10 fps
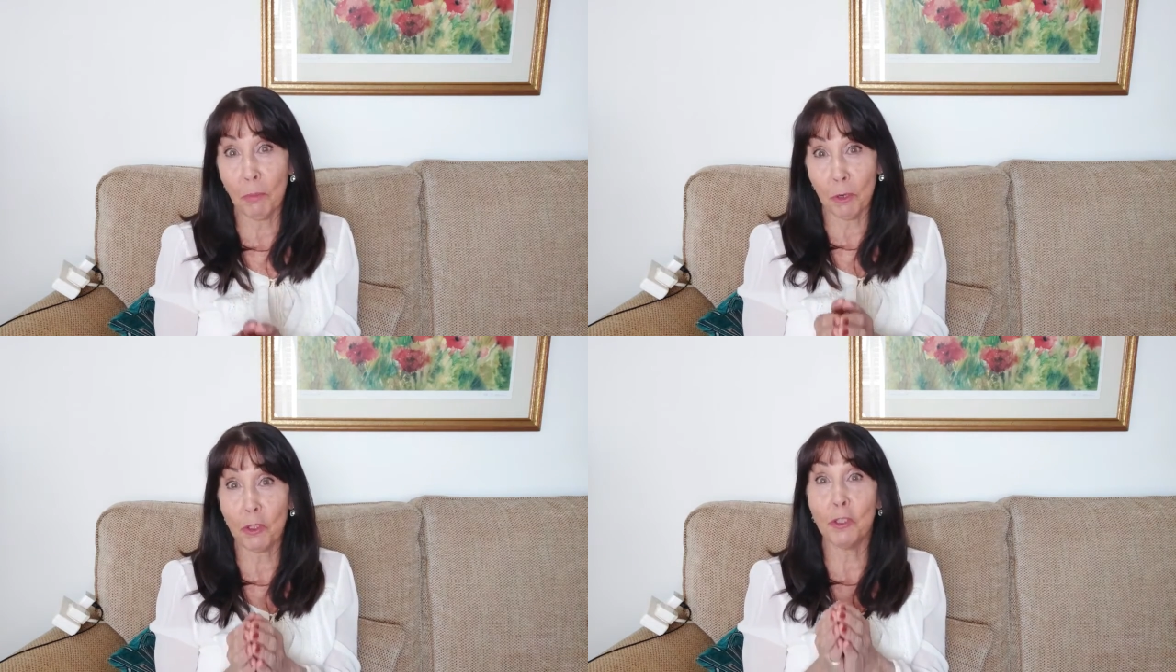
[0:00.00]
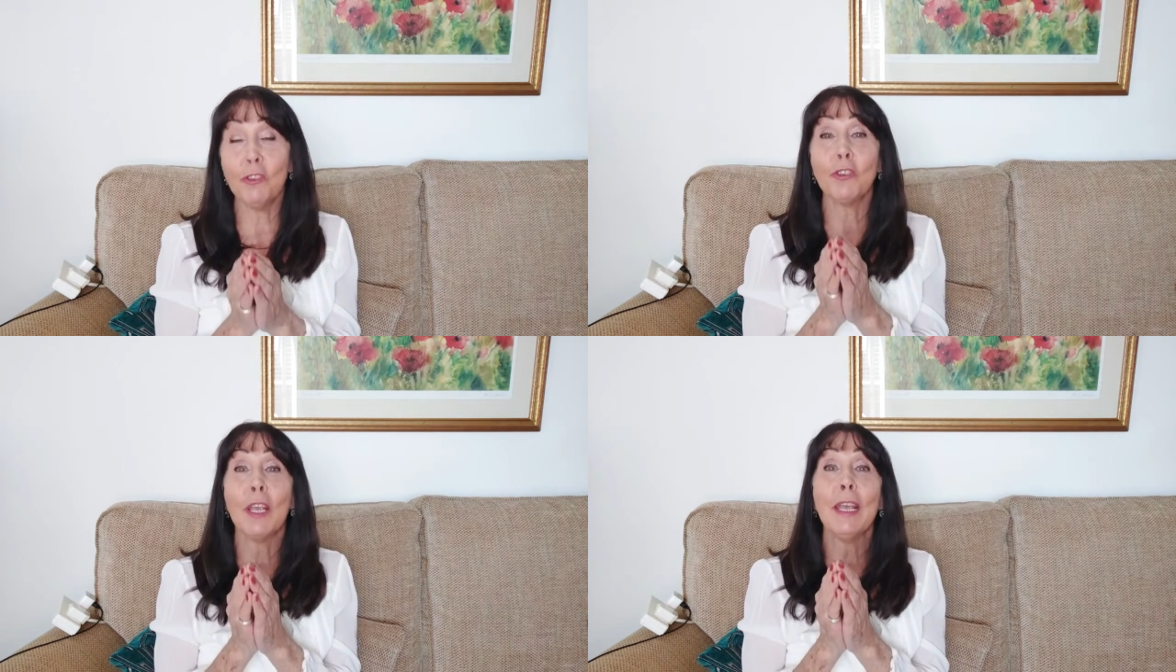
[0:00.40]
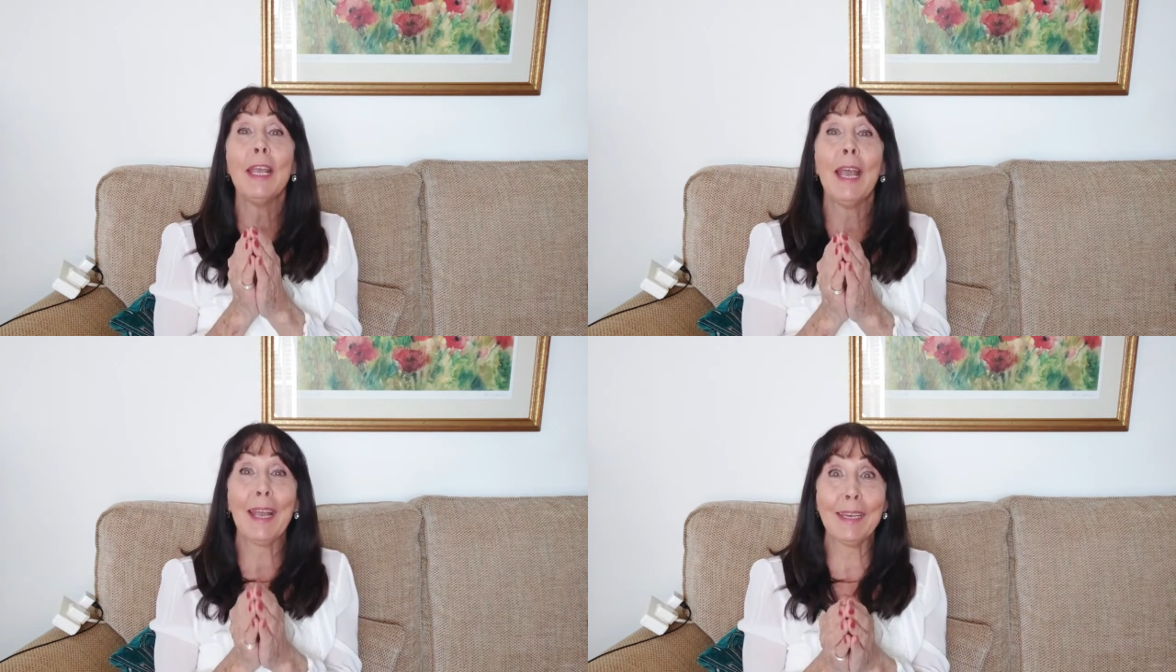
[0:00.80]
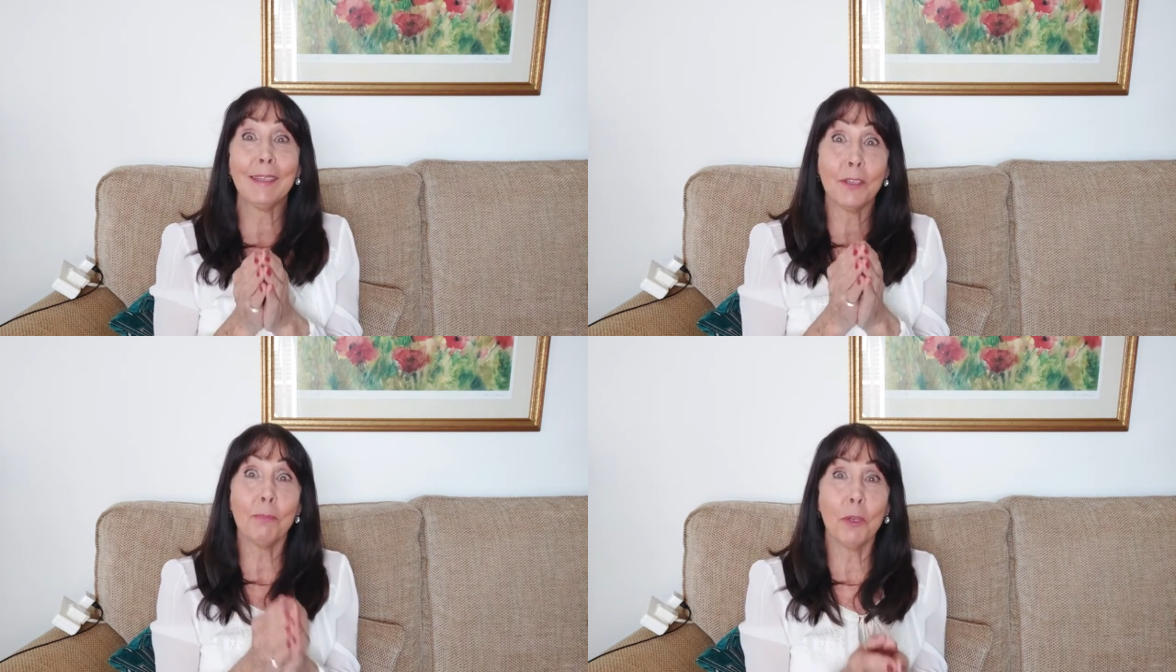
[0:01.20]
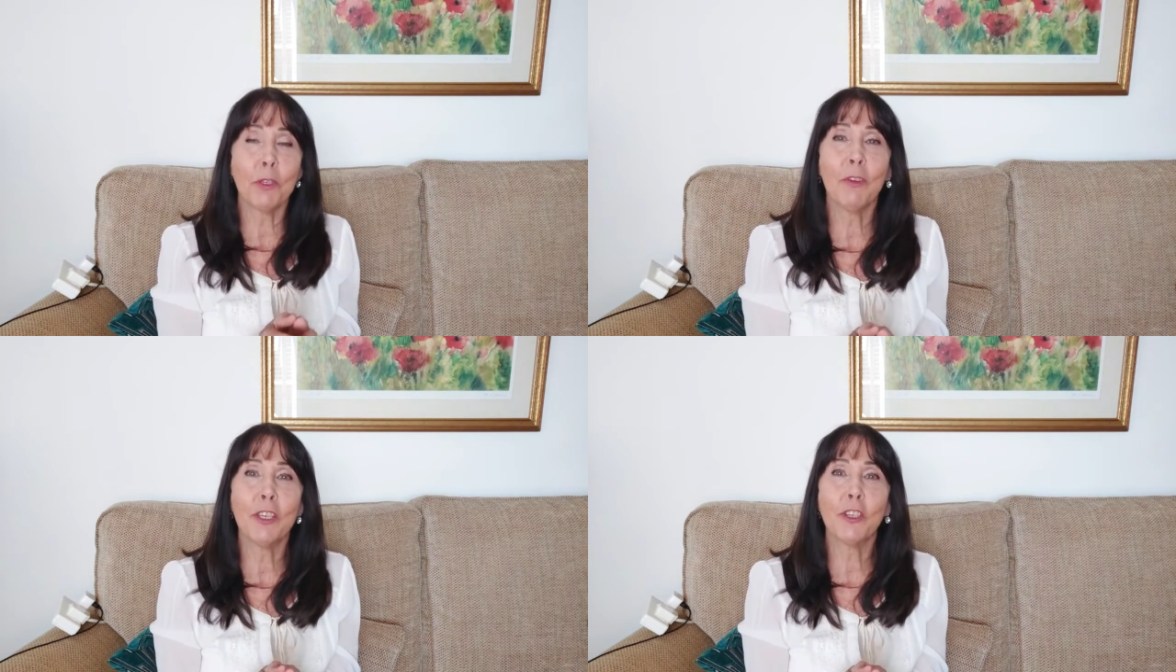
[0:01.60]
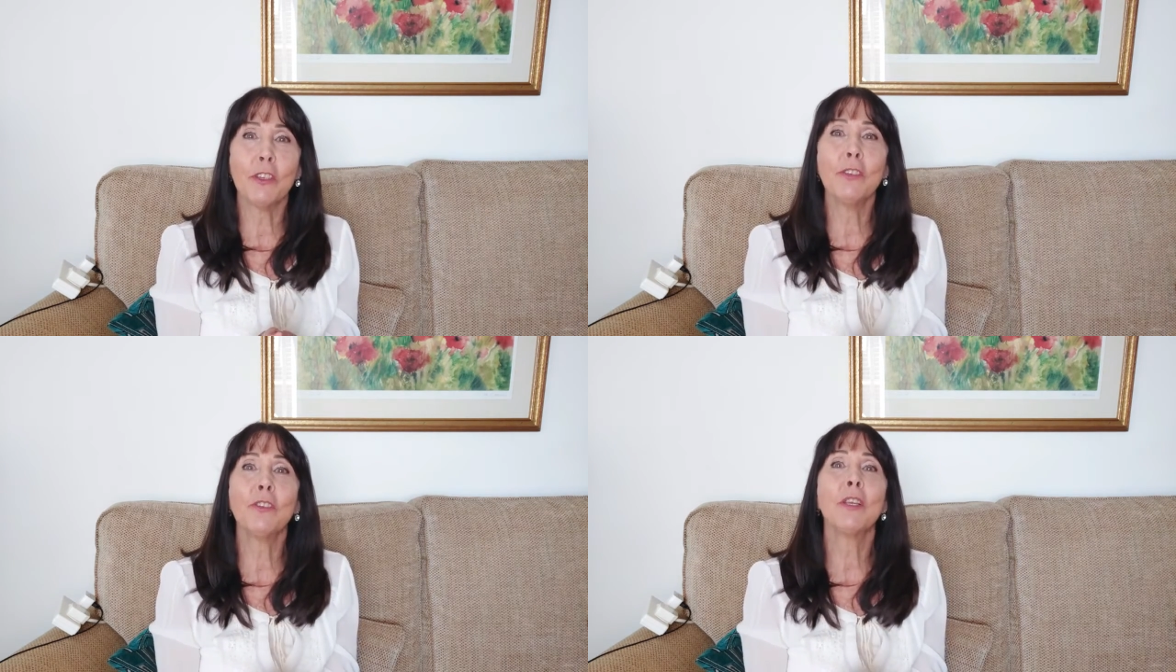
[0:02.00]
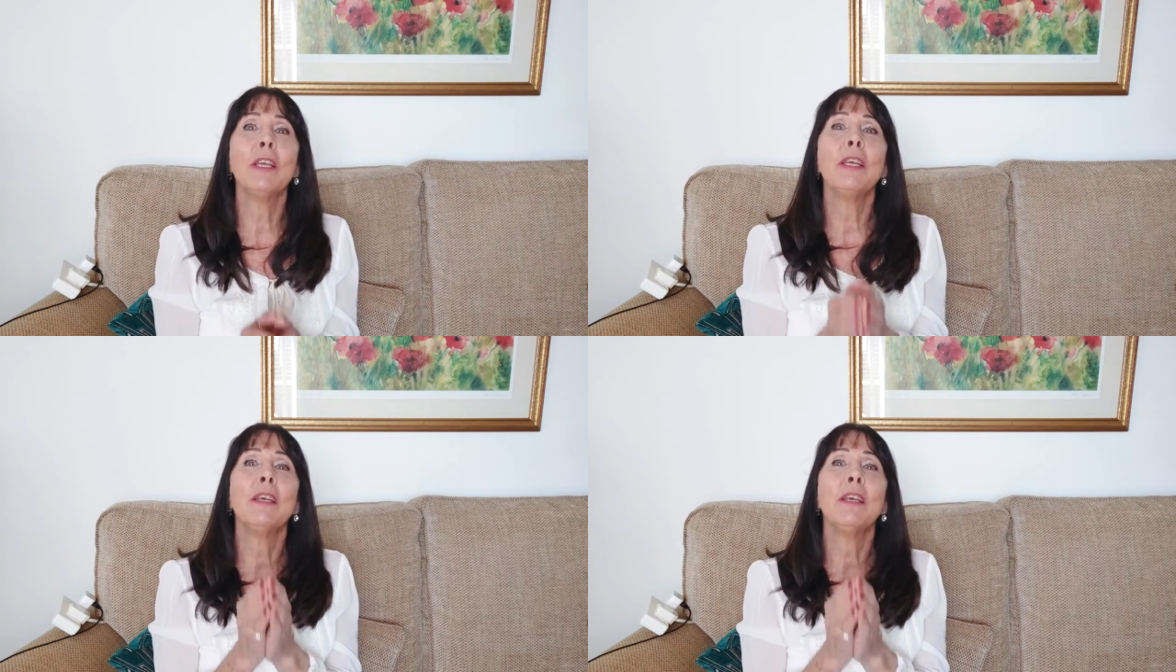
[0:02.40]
emotions and motivations.